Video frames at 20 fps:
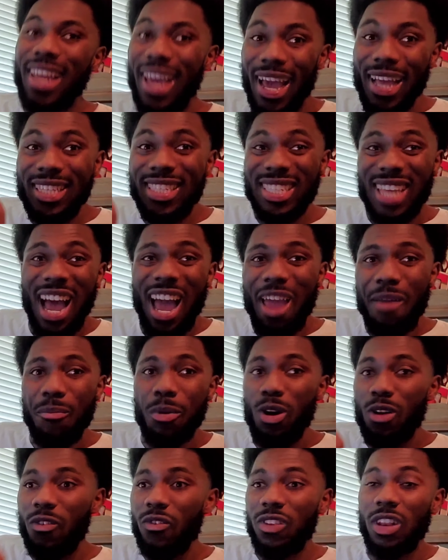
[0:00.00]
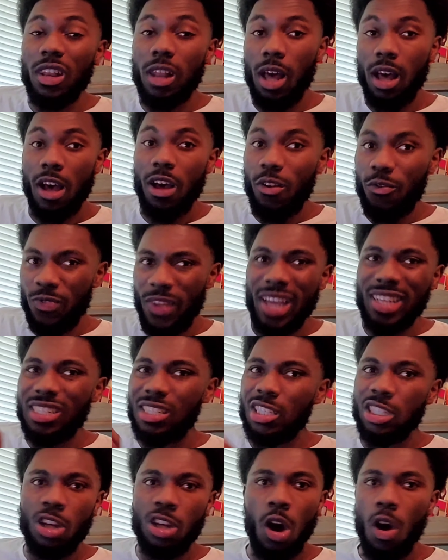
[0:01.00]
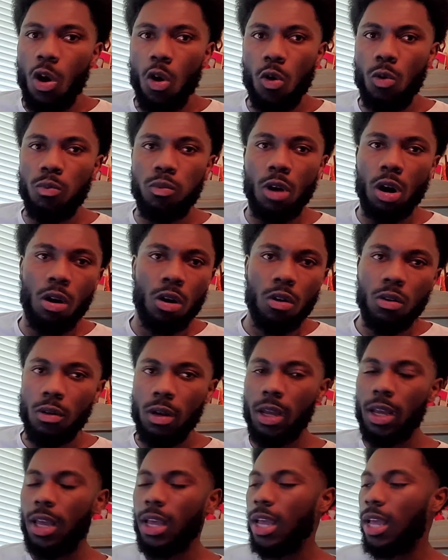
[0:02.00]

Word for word: That type of love, that's dope, bro.